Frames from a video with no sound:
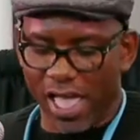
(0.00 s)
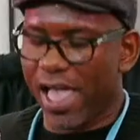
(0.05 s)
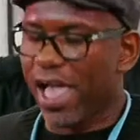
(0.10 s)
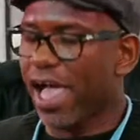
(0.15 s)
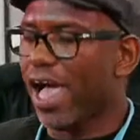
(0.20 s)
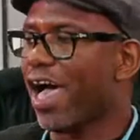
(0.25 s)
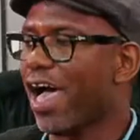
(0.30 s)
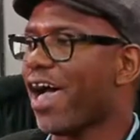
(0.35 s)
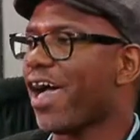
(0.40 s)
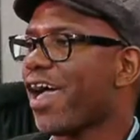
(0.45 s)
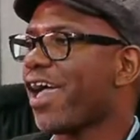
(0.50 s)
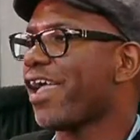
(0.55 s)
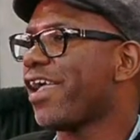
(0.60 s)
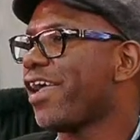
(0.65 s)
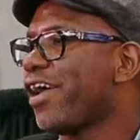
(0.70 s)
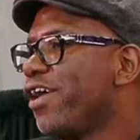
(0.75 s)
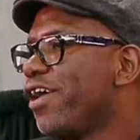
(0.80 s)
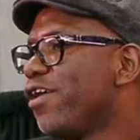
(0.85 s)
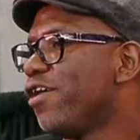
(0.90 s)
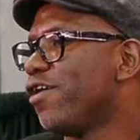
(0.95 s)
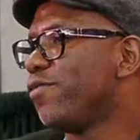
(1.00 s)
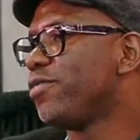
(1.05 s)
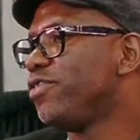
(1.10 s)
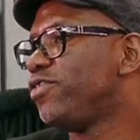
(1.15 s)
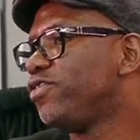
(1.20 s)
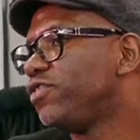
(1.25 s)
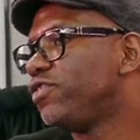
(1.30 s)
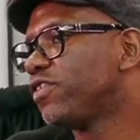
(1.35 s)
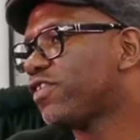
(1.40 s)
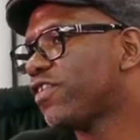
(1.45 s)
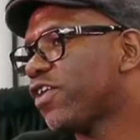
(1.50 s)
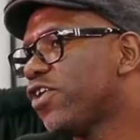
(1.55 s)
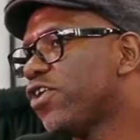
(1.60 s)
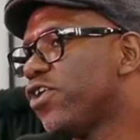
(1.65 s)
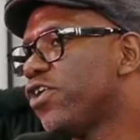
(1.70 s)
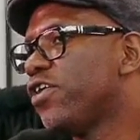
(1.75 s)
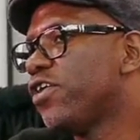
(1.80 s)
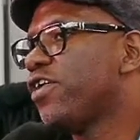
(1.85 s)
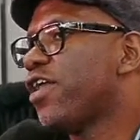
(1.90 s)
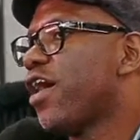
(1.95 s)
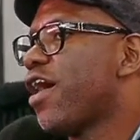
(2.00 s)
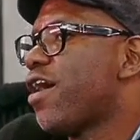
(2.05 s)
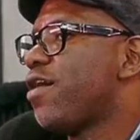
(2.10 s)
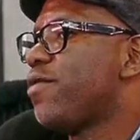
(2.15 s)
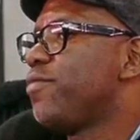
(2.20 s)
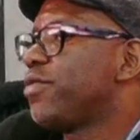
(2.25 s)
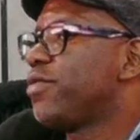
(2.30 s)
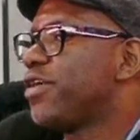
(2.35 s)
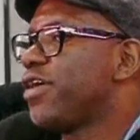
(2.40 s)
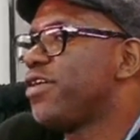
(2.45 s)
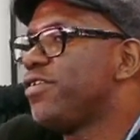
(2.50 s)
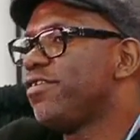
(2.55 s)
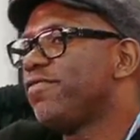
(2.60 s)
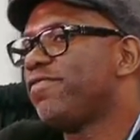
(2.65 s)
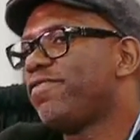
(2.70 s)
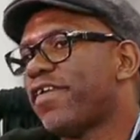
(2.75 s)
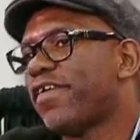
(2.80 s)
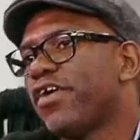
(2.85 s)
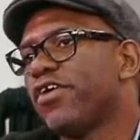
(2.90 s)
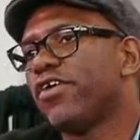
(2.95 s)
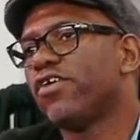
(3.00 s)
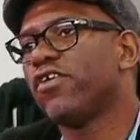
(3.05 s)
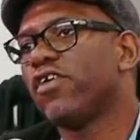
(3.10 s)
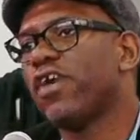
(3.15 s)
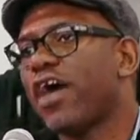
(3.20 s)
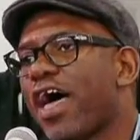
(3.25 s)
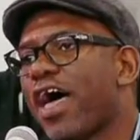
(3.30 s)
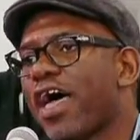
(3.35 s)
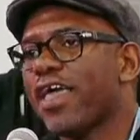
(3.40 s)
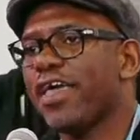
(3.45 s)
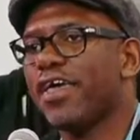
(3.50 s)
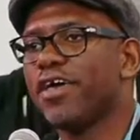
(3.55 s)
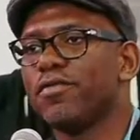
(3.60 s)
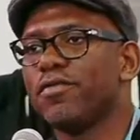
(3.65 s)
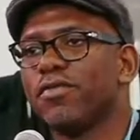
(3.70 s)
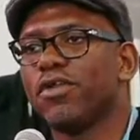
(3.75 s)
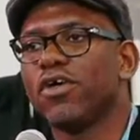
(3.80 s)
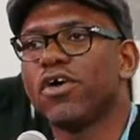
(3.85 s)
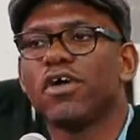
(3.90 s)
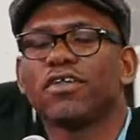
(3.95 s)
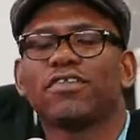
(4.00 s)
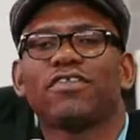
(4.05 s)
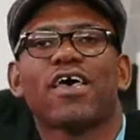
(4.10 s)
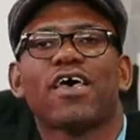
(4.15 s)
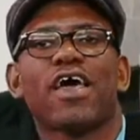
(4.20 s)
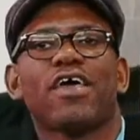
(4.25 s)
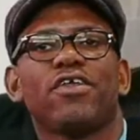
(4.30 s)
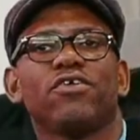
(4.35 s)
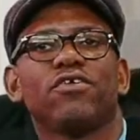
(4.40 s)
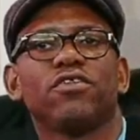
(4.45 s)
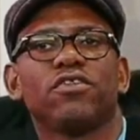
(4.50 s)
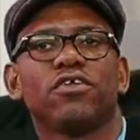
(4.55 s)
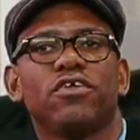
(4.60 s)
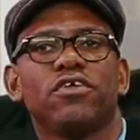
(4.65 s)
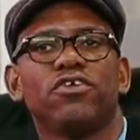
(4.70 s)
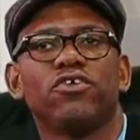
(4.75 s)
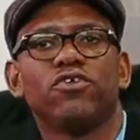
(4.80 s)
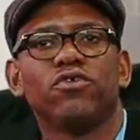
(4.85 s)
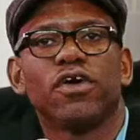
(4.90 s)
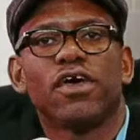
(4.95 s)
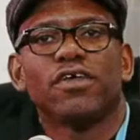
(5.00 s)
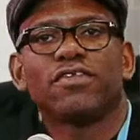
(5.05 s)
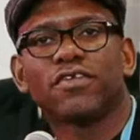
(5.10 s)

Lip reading: Hi, as you just heard, I'm Kenyon Farrow. I am long title, the U.S.